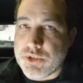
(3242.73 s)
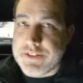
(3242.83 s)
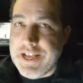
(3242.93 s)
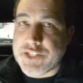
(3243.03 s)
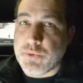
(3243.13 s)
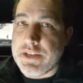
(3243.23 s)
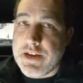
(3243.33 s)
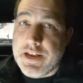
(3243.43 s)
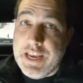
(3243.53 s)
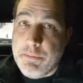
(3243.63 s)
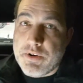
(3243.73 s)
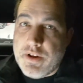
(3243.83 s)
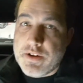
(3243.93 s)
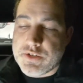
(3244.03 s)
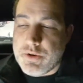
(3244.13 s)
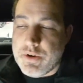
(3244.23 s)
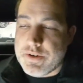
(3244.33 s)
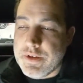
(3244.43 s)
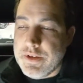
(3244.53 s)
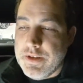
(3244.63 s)
and that's why they got hammered on it so hard.
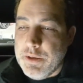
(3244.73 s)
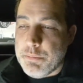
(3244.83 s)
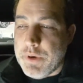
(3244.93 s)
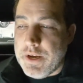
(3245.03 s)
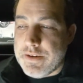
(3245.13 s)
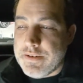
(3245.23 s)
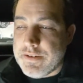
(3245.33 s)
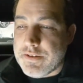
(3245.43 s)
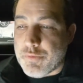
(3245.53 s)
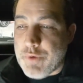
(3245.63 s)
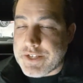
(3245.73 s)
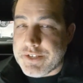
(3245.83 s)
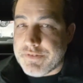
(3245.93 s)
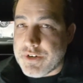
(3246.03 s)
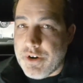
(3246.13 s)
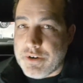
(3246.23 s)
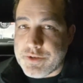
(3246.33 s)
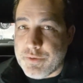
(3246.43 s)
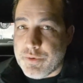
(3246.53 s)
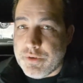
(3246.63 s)
But the rest of the cars in
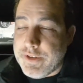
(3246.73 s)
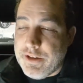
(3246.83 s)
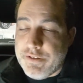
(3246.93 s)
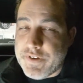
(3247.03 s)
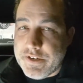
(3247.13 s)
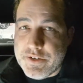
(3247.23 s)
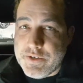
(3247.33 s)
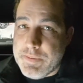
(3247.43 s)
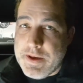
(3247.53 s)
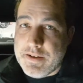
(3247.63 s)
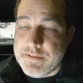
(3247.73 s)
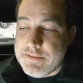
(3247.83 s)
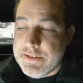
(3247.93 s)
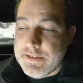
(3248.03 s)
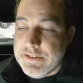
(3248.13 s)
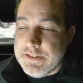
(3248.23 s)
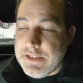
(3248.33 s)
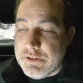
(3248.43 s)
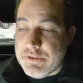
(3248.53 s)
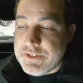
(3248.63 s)
the world, they all fucking do it, man. They
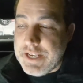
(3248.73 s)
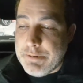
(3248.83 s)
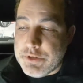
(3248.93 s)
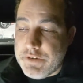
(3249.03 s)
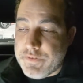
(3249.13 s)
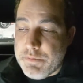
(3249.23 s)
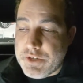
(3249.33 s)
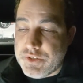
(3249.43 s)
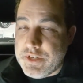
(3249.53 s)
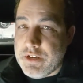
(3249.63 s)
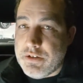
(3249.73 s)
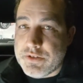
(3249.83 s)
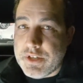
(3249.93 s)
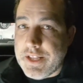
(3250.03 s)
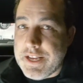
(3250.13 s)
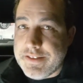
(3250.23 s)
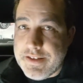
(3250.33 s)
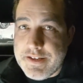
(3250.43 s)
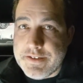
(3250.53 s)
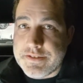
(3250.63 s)
all do the same shit for emissions. They all delay
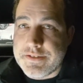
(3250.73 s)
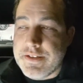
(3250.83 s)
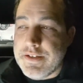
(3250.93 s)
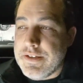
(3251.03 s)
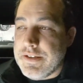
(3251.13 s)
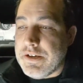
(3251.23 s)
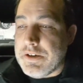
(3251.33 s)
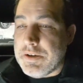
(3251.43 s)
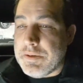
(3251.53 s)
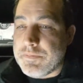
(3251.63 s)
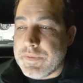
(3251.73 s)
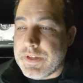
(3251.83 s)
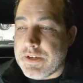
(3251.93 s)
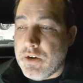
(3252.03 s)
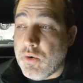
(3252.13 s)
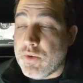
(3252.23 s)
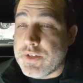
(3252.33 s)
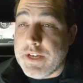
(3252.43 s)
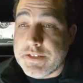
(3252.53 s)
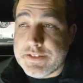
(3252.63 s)
things. They go, oh, the
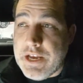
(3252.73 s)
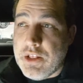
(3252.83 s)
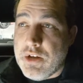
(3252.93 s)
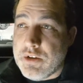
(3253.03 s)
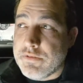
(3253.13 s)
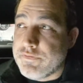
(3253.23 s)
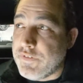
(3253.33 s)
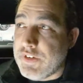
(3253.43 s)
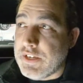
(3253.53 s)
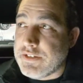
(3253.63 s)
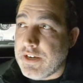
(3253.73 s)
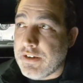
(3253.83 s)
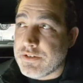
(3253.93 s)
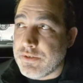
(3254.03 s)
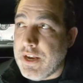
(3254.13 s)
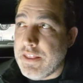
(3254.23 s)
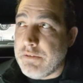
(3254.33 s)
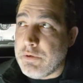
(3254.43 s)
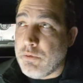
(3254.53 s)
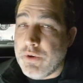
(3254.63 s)
test is how long? 15 seconds. Okay, then
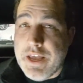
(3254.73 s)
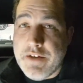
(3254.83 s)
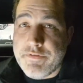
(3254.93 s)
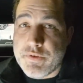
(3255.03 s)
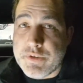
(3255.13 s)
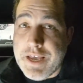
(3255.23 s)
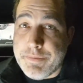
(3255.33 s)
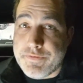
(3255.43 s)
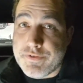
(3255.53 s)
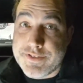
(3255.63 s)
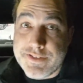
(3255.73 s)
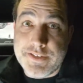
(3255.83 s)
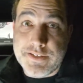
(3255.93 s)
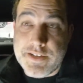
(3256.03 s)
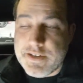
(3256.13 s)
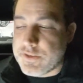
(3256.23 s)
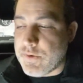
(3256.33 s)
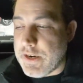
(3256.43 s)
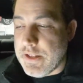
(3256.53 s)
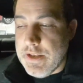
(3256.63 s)
we won't have fuel happen for 16 seconds,
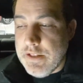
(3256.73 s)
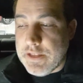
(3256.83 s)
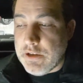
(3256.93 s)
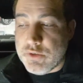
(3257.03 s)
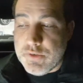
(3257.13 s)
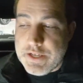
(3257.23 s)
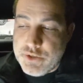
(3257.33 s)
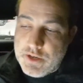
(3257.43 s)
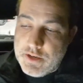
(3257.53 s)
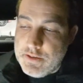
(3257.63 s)
right? They all do that shit,